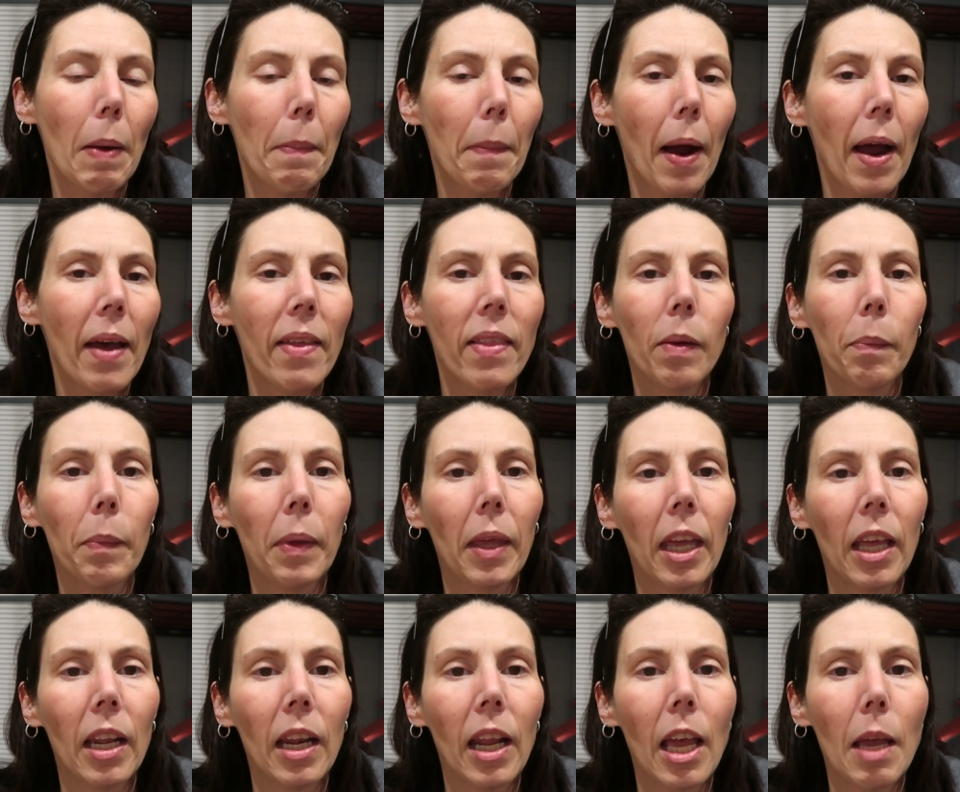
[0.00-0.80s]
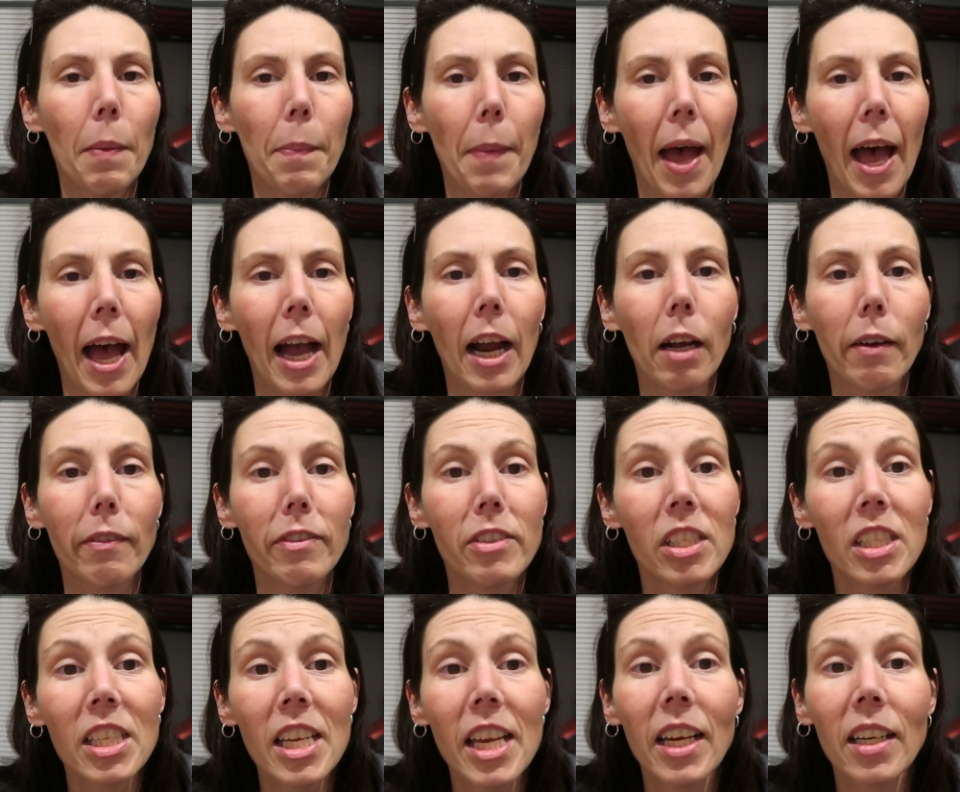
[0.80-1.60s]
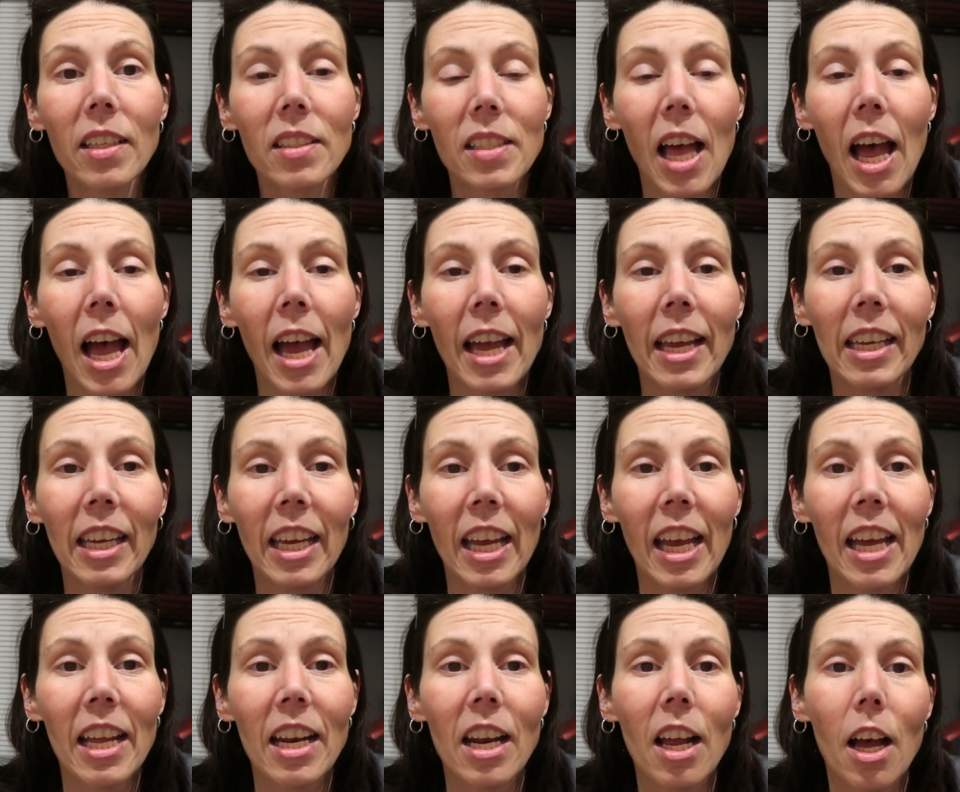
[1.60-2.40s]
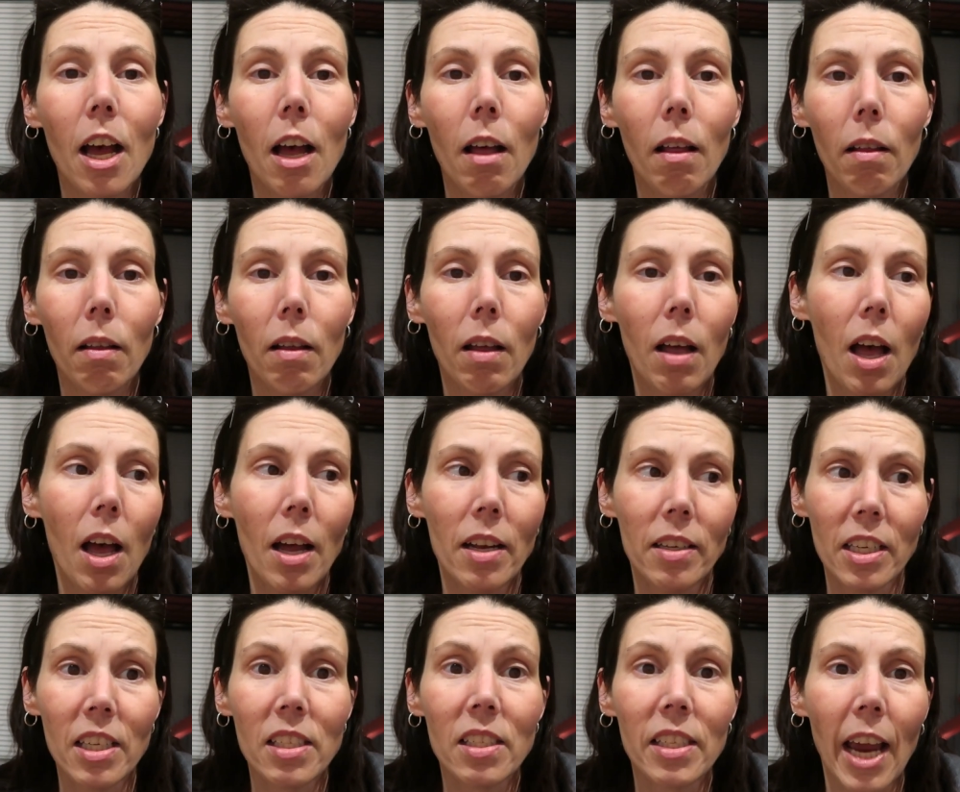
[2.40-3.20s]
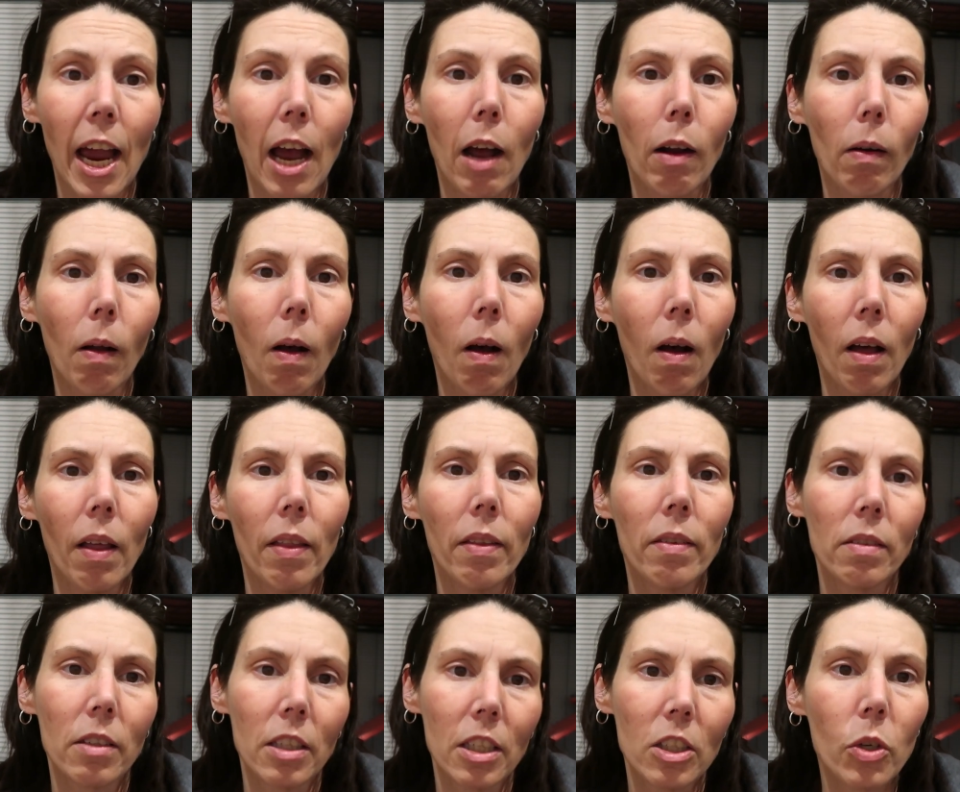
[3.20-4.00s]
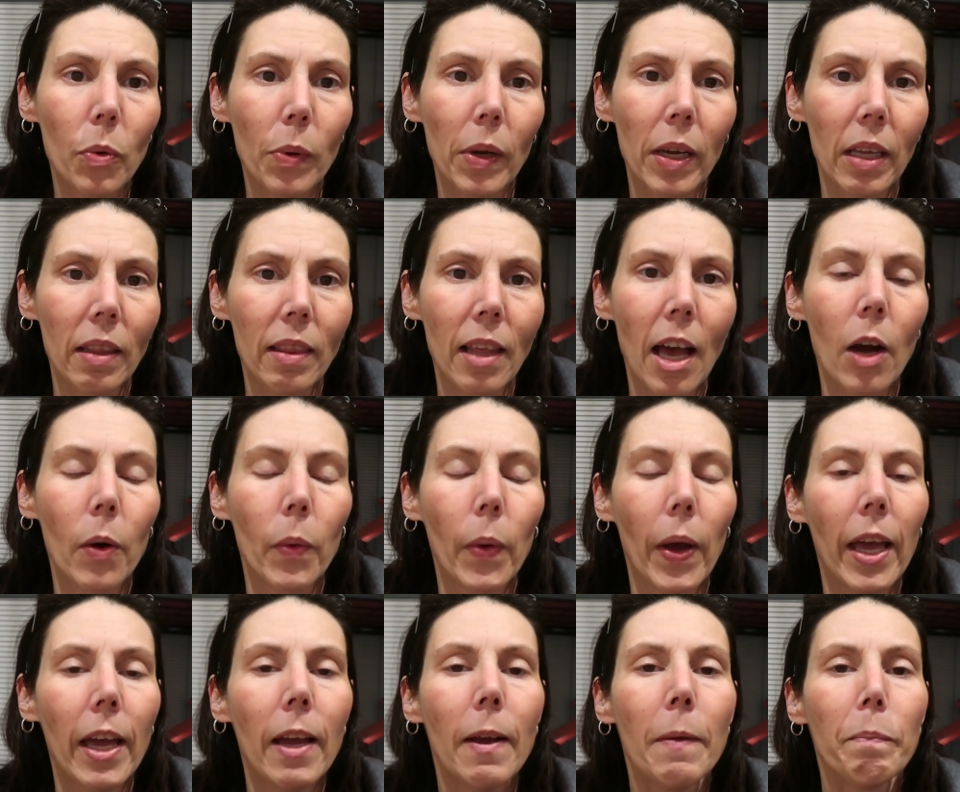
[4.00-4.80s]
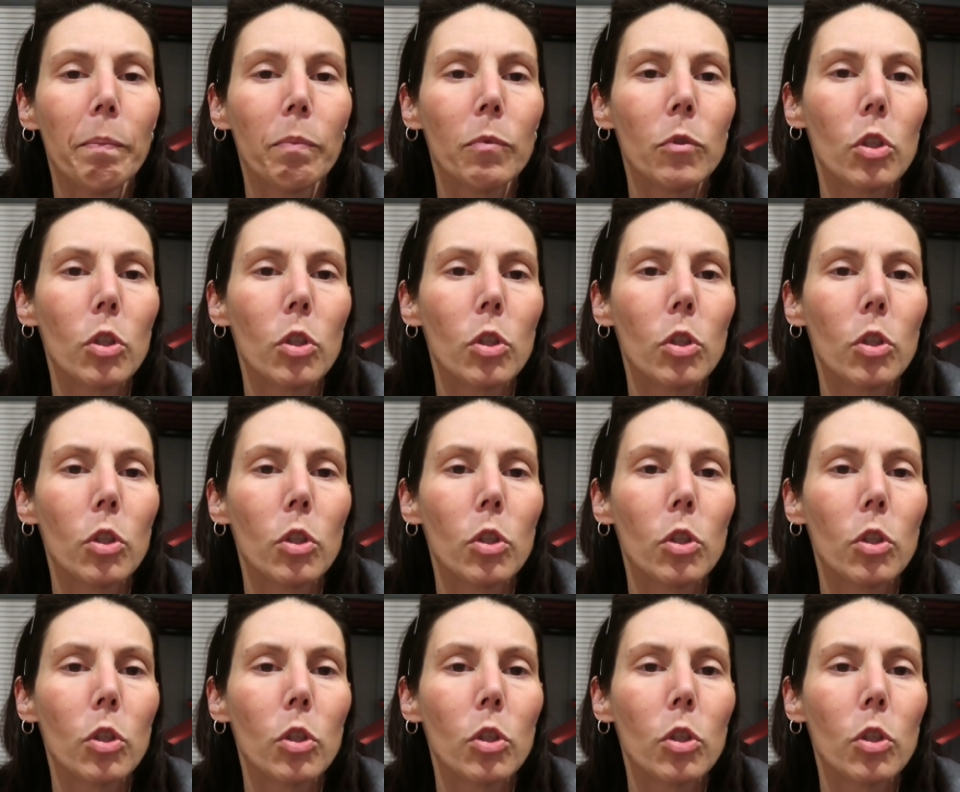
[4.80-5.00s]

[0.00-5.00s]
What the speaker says: I buy them in a pack of 6, I get a discount on doing it that way.